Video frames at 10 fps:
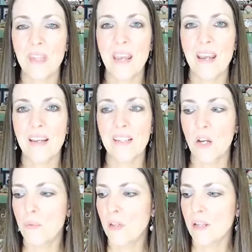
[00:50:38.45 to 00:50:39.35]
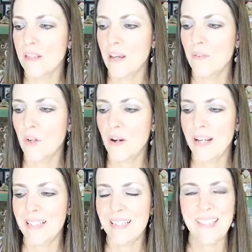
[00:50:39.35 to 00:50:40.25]
and I hope you guys have a
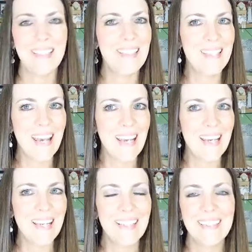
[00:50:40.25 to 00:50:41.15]
great day,